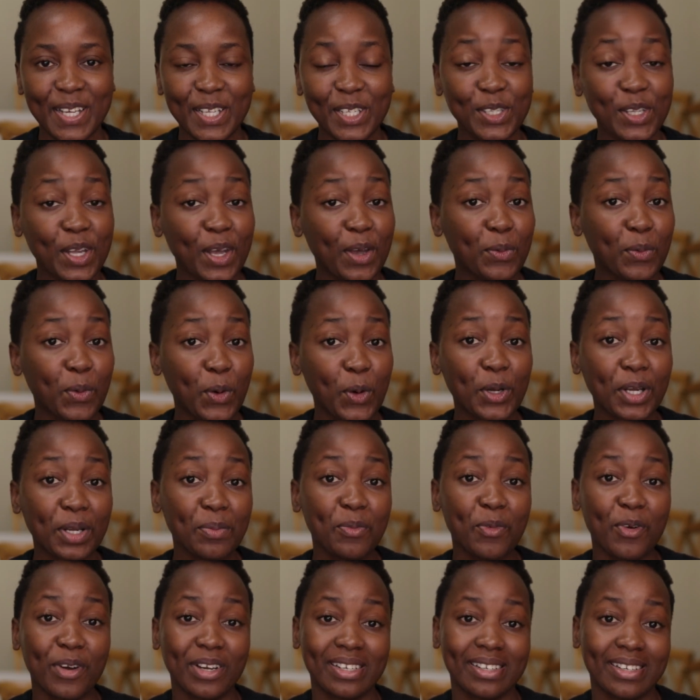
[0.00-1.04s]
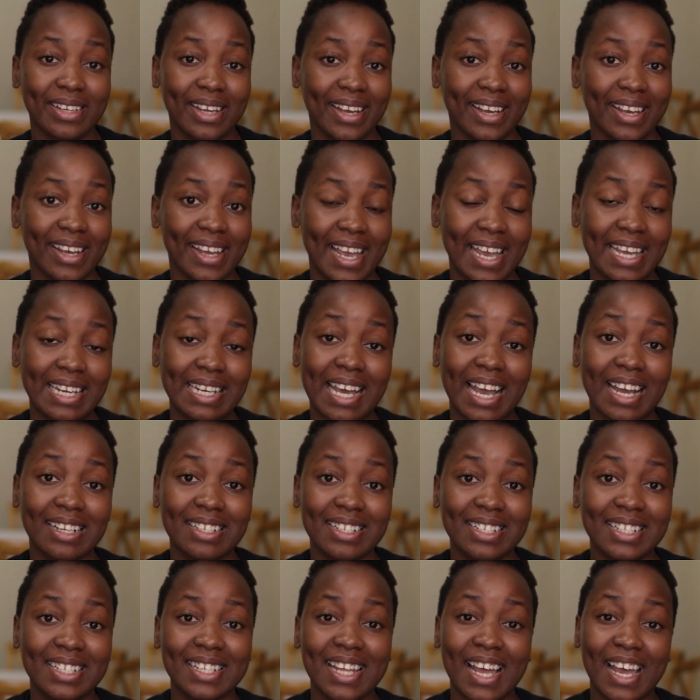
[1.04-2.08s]
So I woke up one day and I
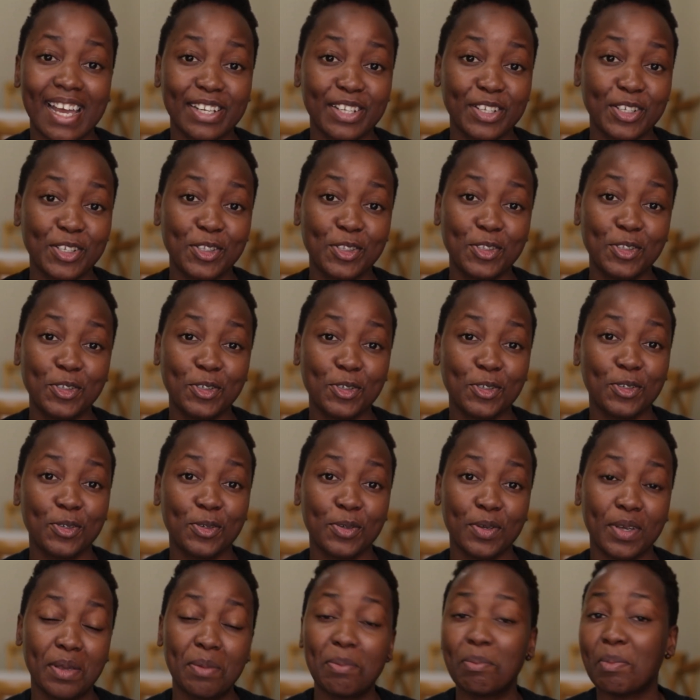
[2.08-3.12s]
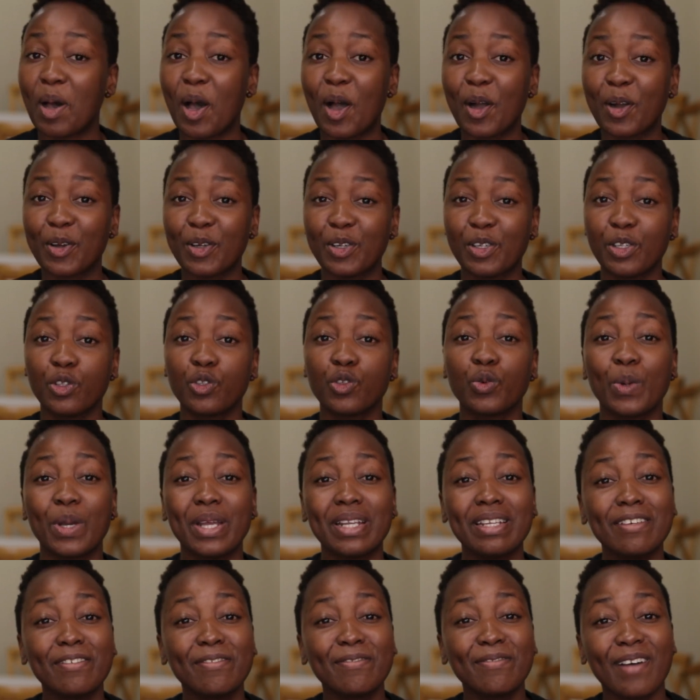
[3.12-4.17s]
decided to embark on a
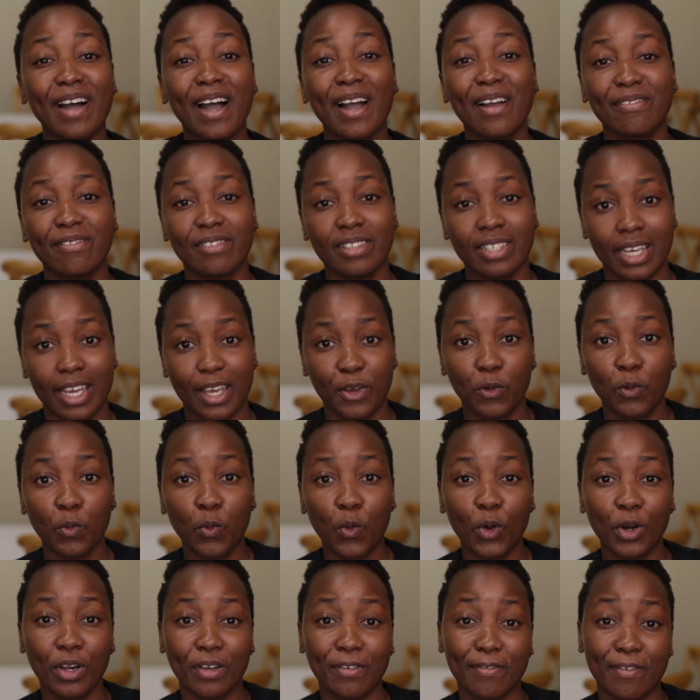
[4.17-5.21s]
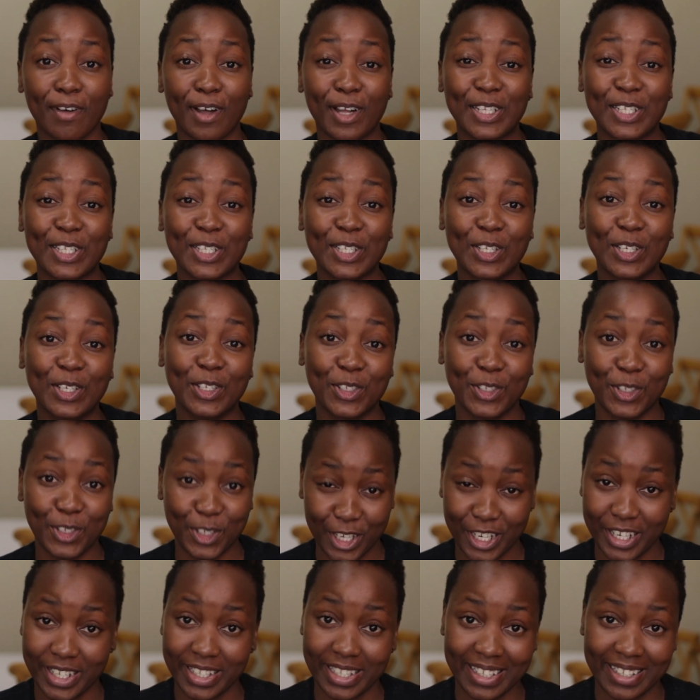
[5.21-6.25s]
25-day water fast
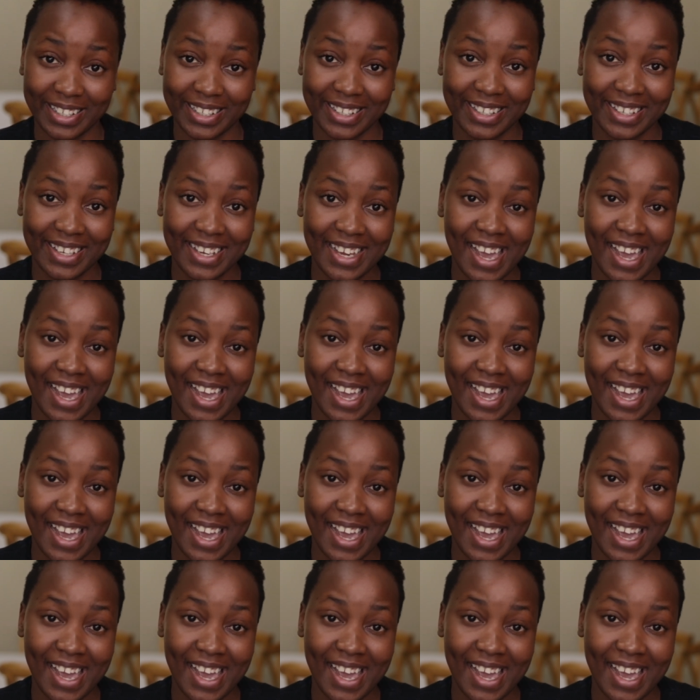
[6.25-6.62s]
journey.